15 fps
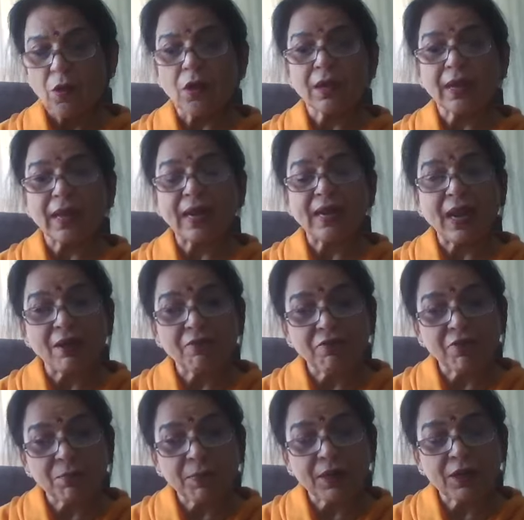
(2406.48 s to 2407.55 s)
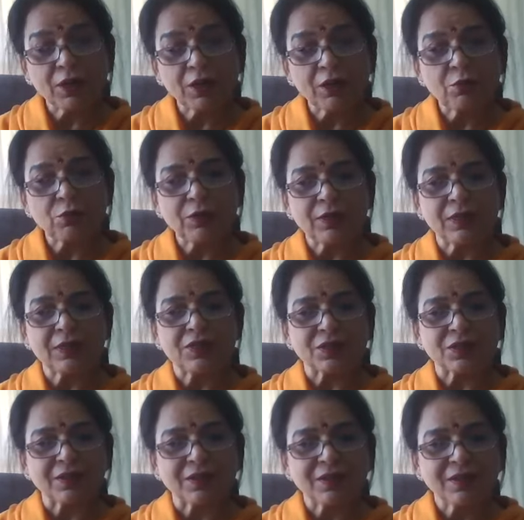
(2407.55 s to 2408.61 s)
or can never be
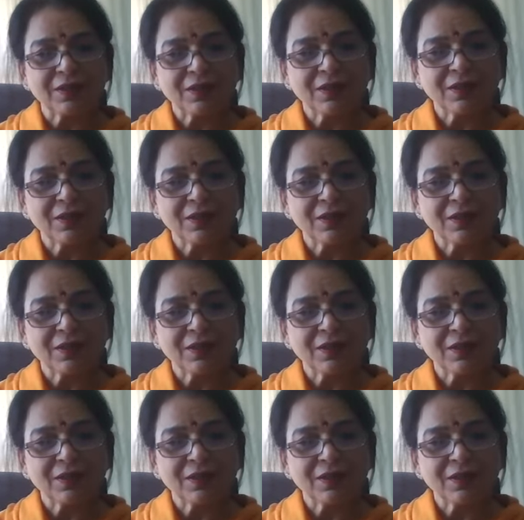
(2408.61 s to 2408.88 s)
deluded.